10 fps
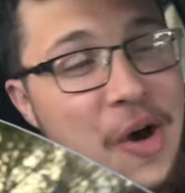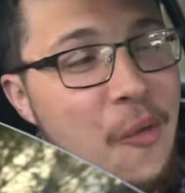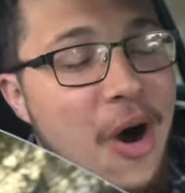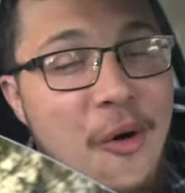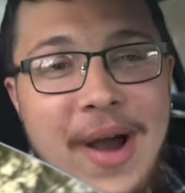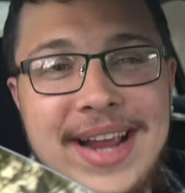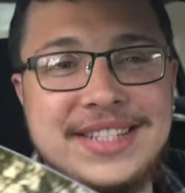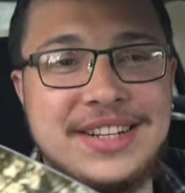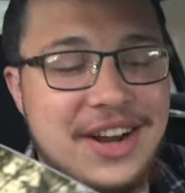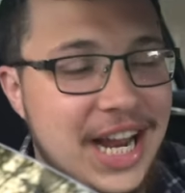What a way
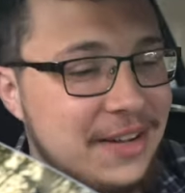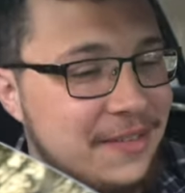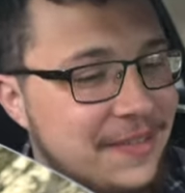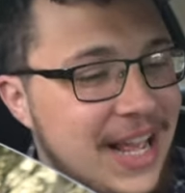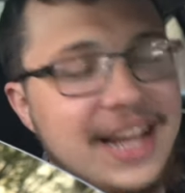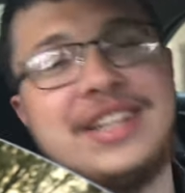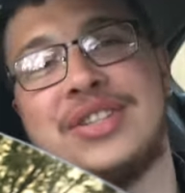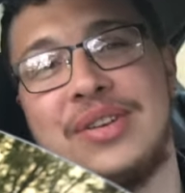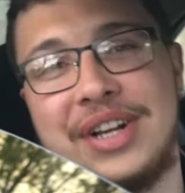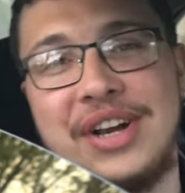to kind of get
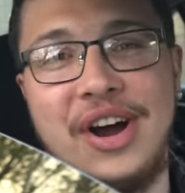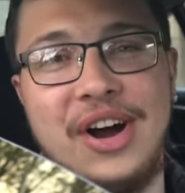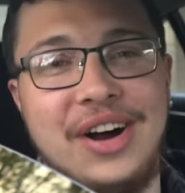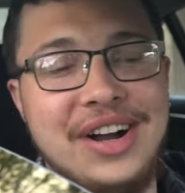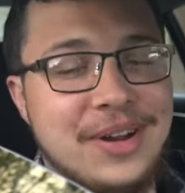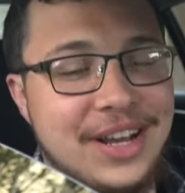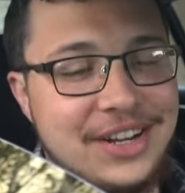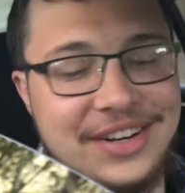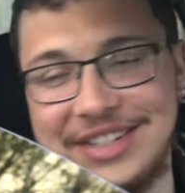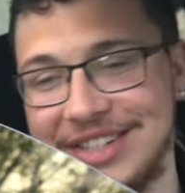into a car when I
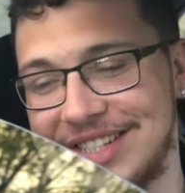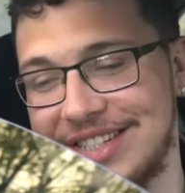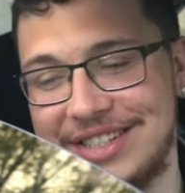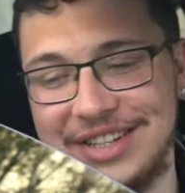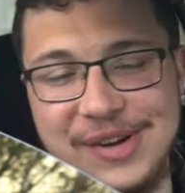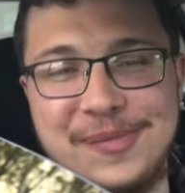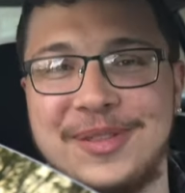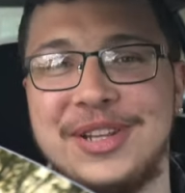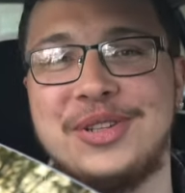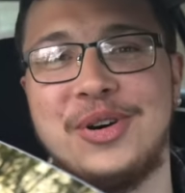could have just
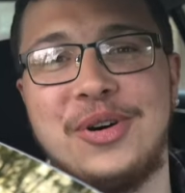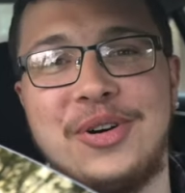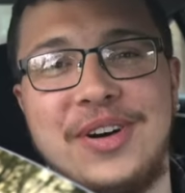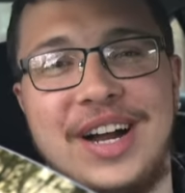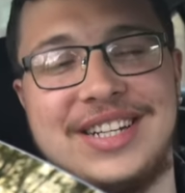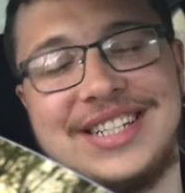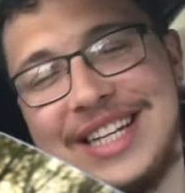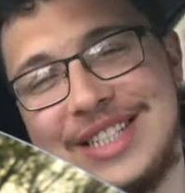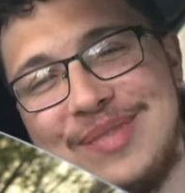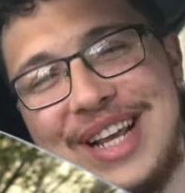opened the door. I just
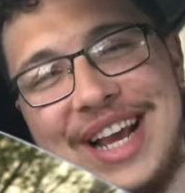had to be